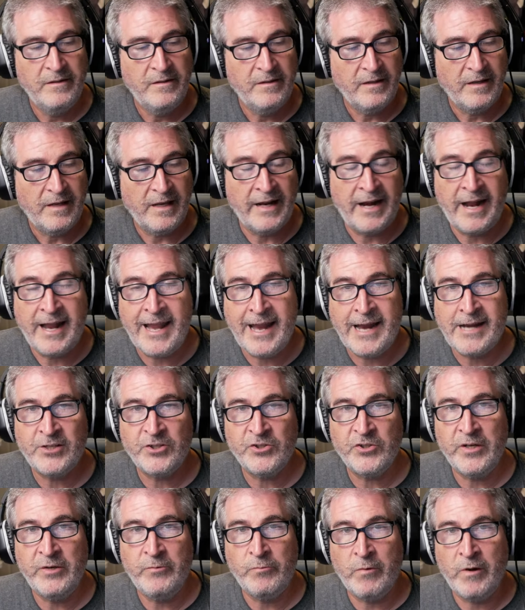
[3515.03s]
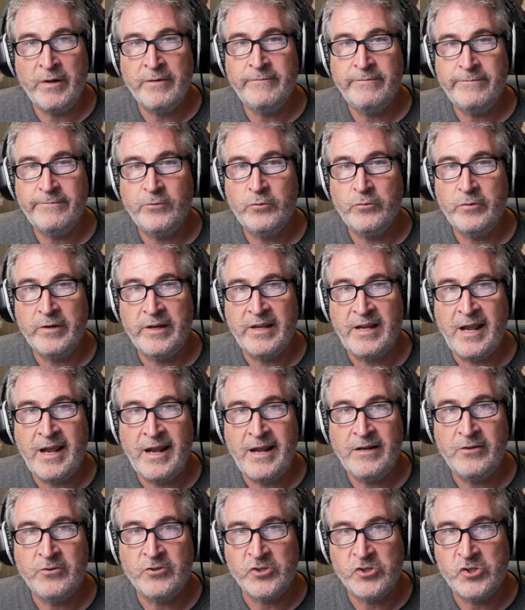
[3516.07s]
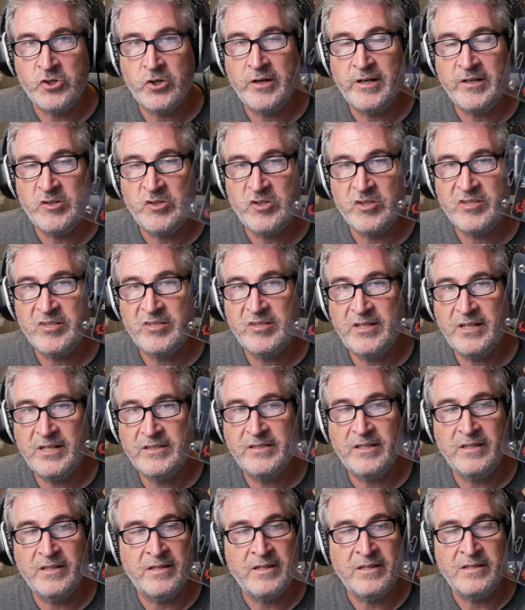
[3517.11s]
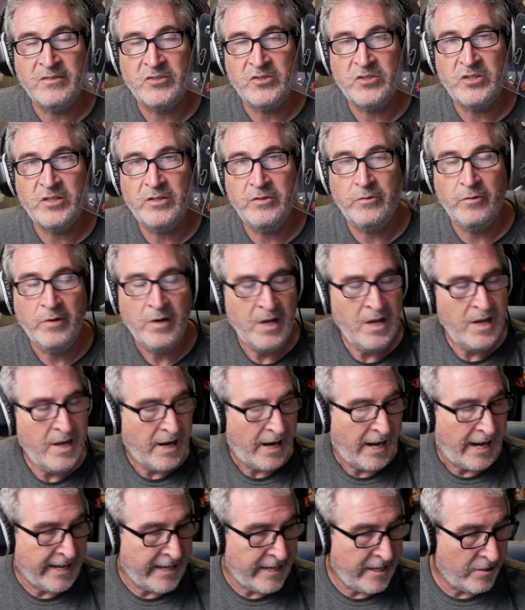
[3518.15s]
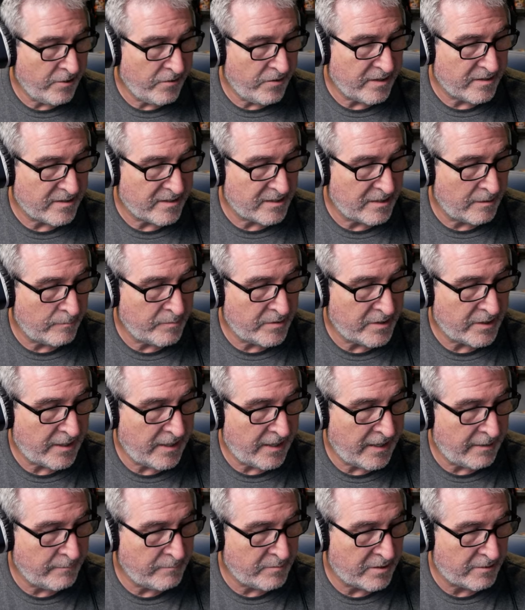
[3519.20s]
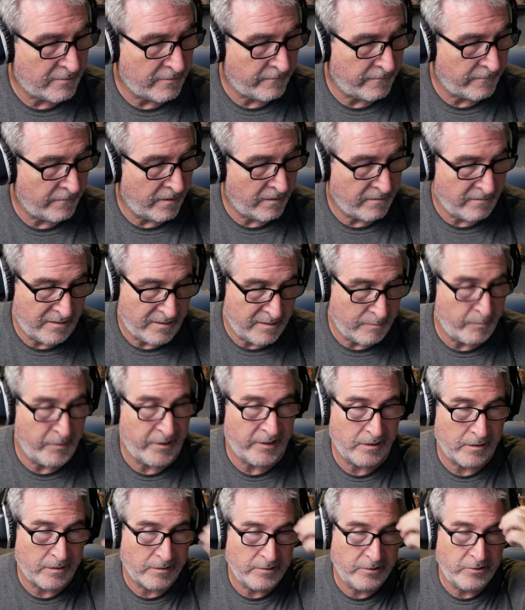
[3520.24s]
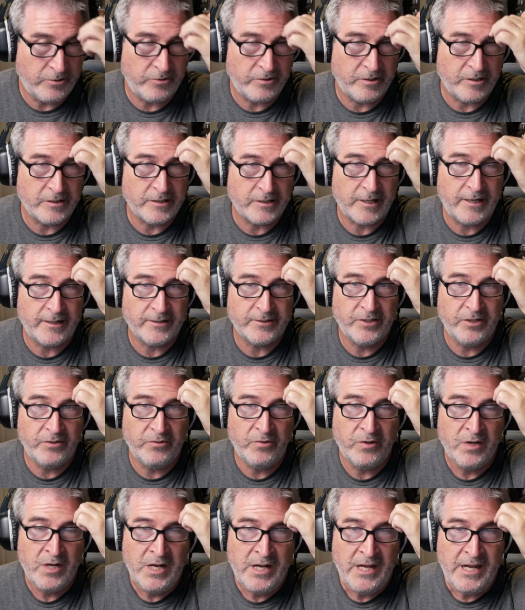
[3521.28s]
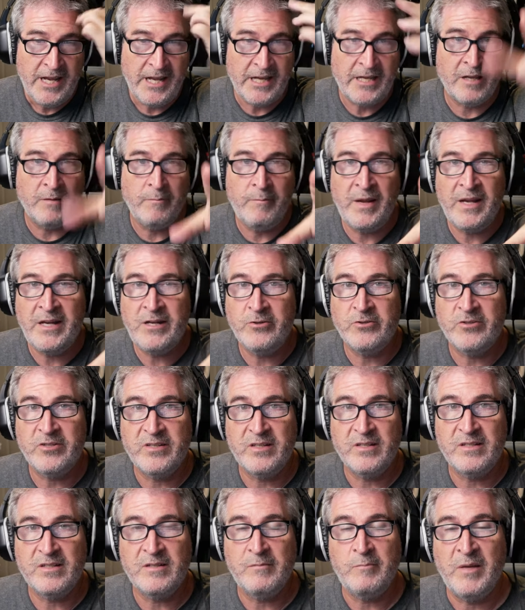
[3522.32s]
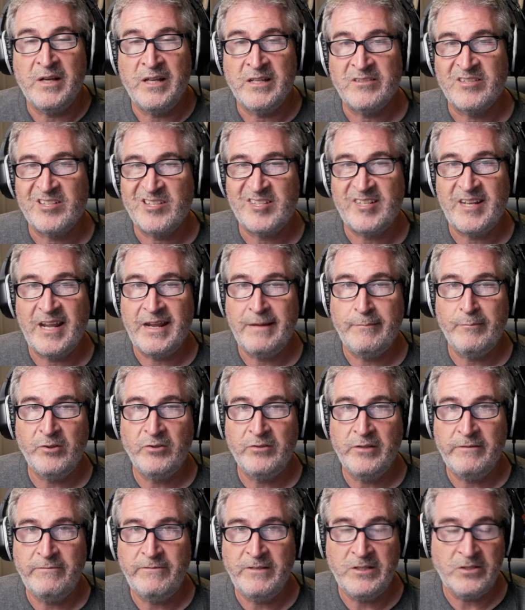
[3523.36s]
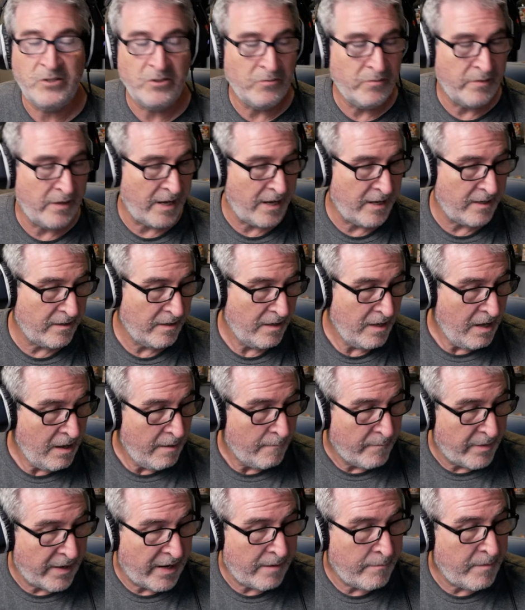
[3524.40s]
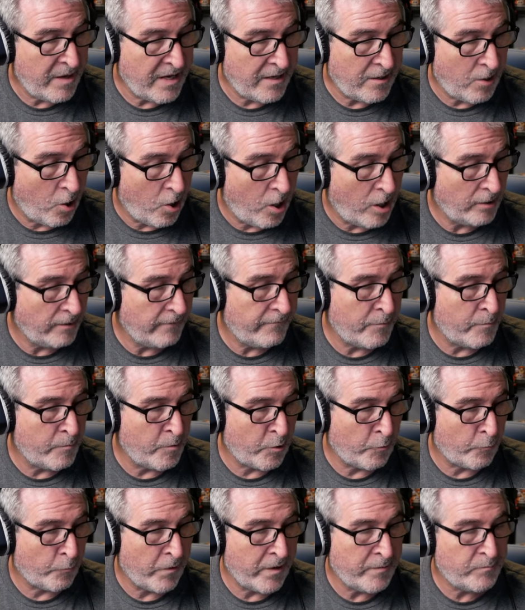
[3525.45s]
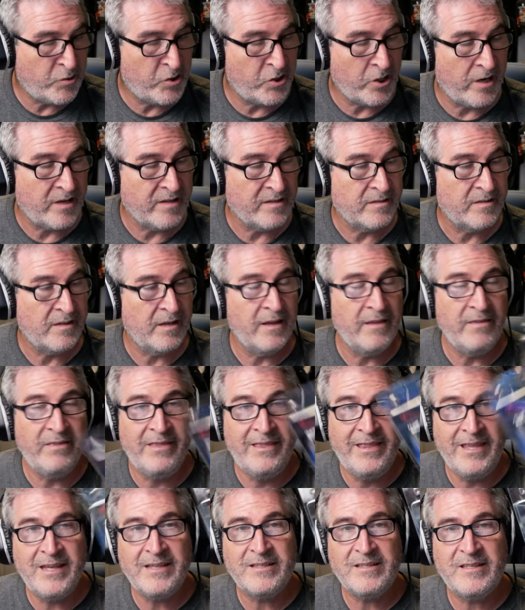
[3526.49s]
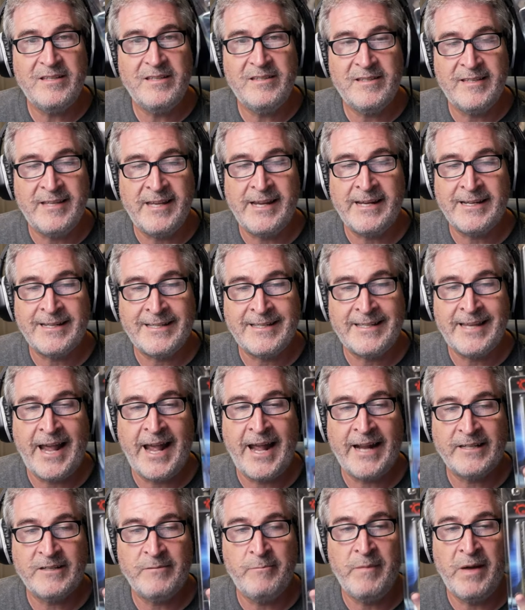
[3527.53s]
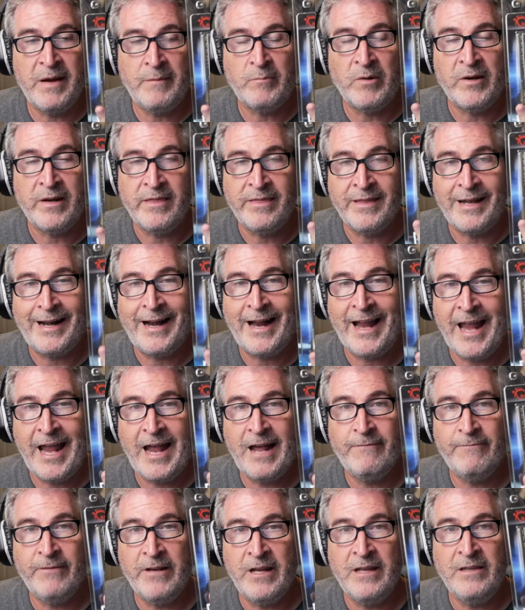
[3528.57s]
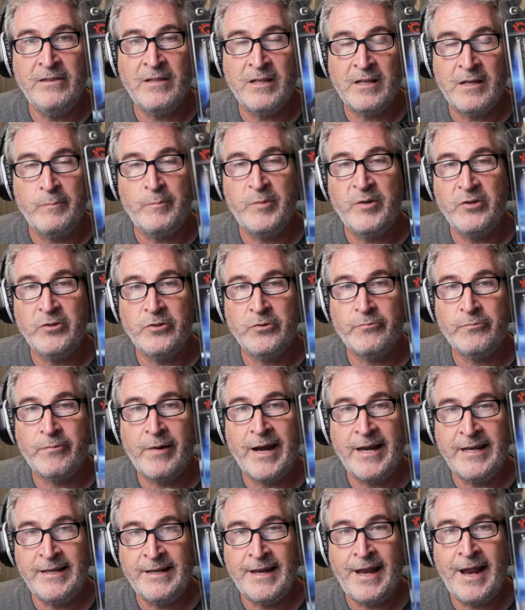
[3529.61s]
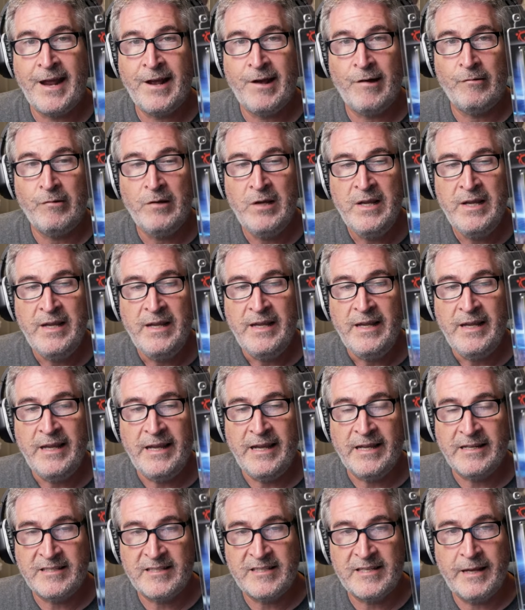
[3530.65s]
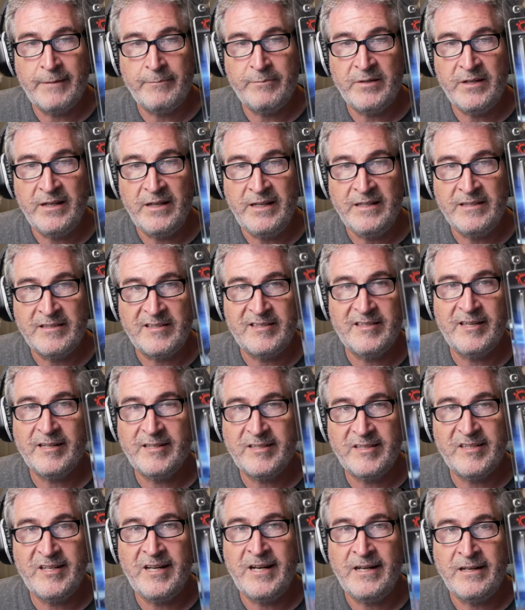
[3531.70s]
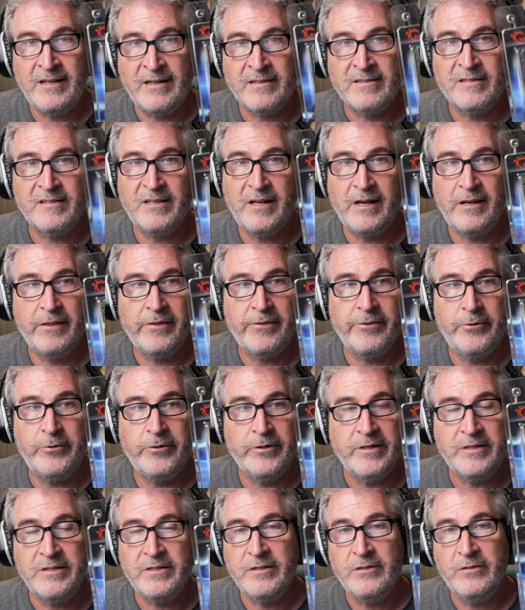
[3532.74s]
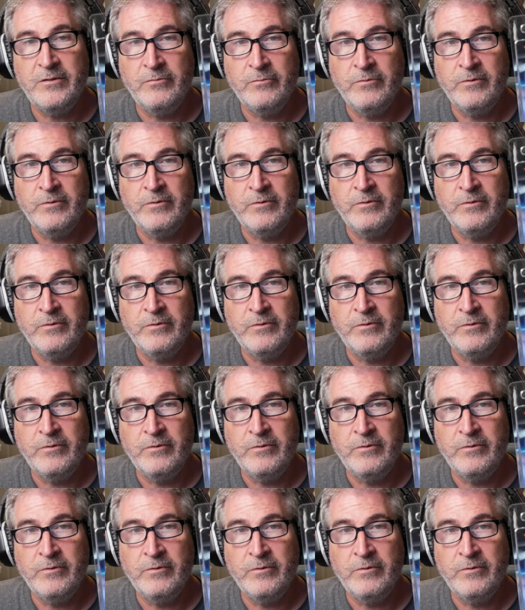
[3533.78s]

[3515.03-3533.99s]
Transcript: Can I actually run 48 or should I just stick to these two? I hear that sometimes, depending on who you talk to, it can make your system unstable if you do that. But I mean, all of them are Rip Jaws. This is the exact memory that I have in the computer right now, except it's 16 instead of 32.